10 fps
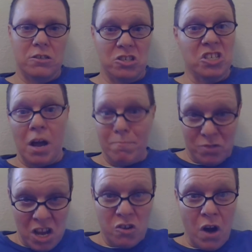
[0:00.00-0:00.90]
And she said, "I'm
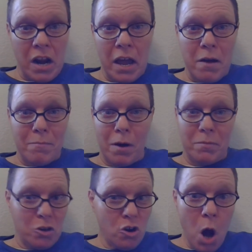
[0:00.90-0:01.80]
gonna tell you right now,
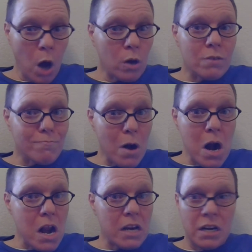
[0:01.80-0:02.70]
Mama, you're not gonna
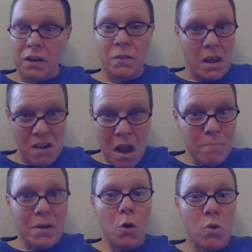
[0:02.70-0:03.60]
bring none of that
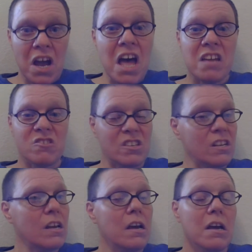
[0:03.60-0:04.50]
damned old
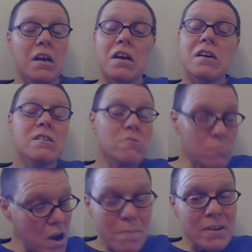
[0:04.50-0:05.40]
cussy
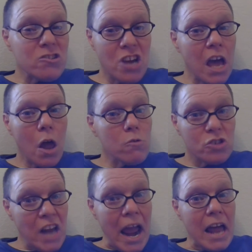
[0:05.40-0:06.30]
ribbon jello
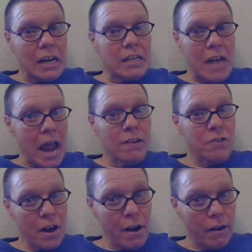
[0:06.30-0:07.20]
salad
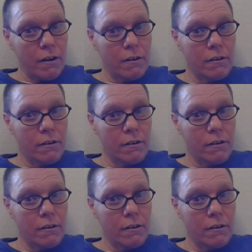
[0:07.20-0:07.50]
down here.